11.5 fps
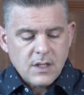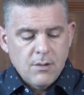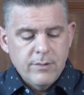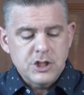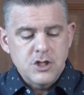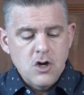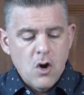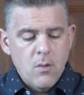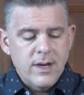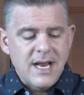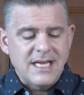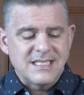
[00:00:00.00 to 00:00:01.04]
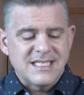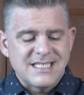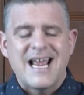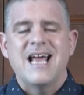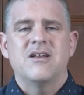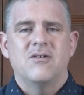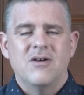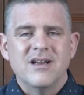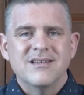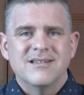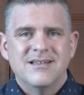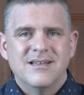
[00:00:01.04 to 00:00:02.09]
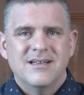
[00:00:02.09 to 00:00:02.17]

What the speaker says: which no one has sat on.